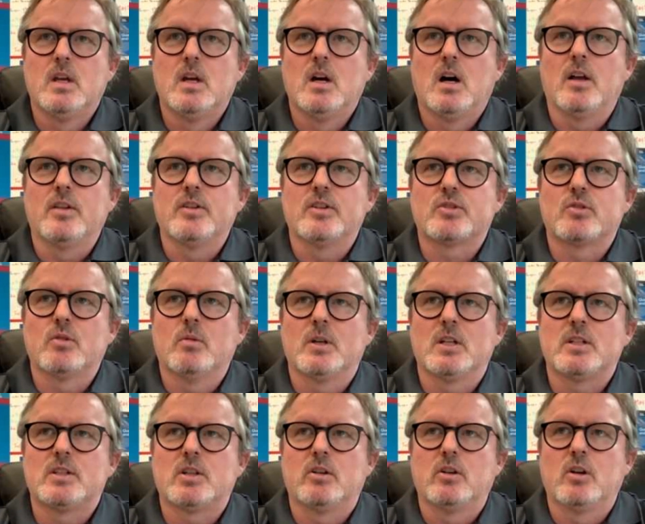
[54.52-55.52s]
On the Summa
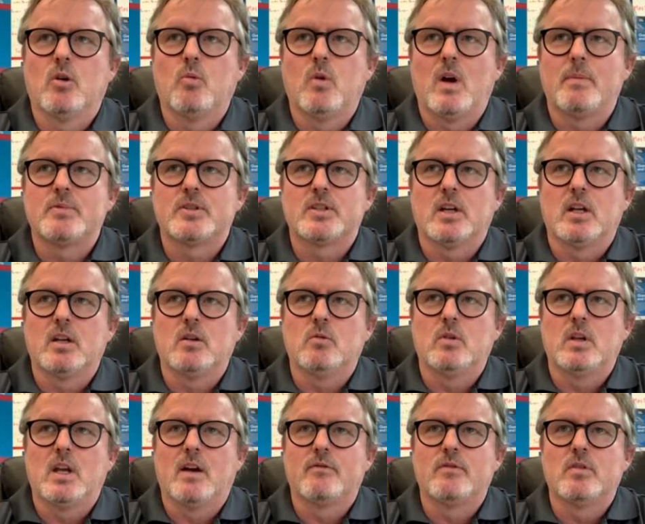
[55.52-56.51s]
Ontario website,
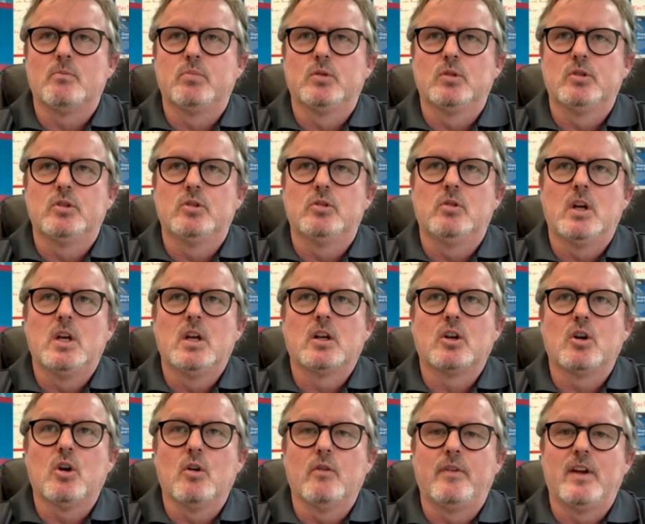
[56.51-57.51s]
we have the blue
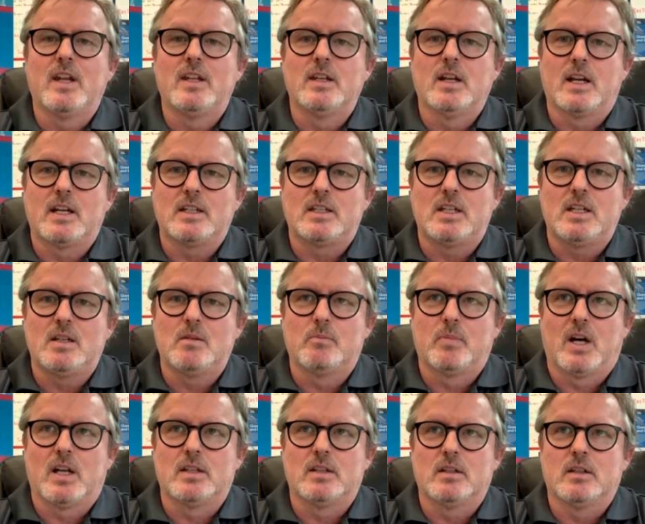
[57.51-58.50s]
COVID-19
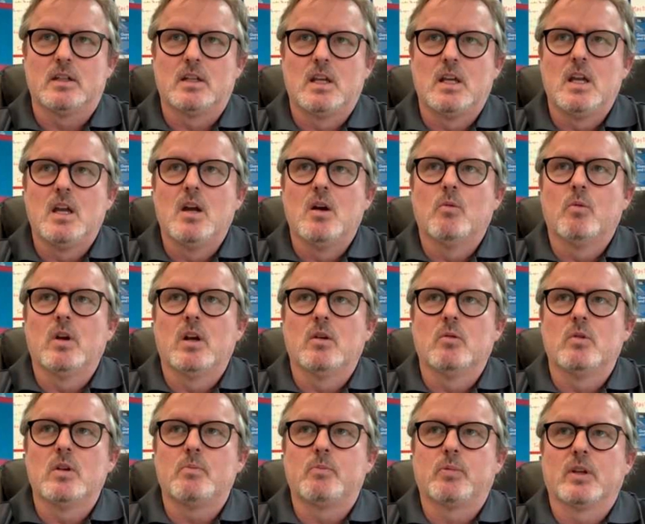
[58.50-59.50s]
button where
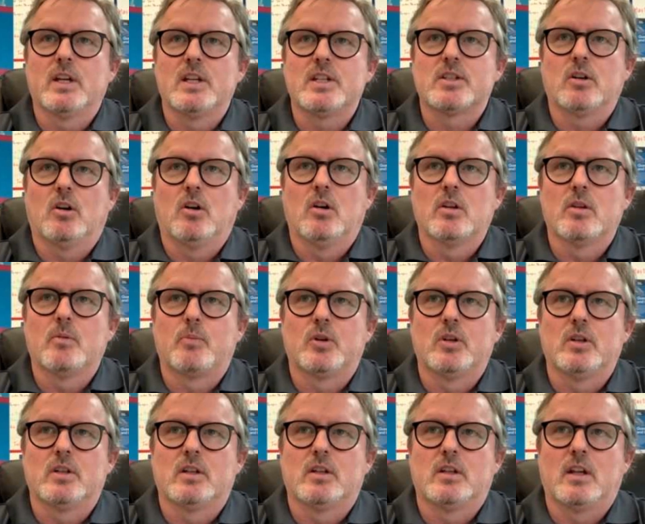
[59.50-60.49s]
we placed all the
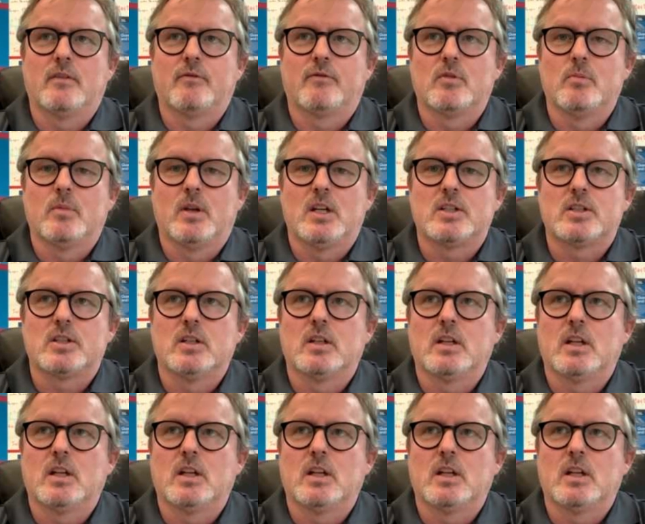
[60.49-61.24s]
pertinent information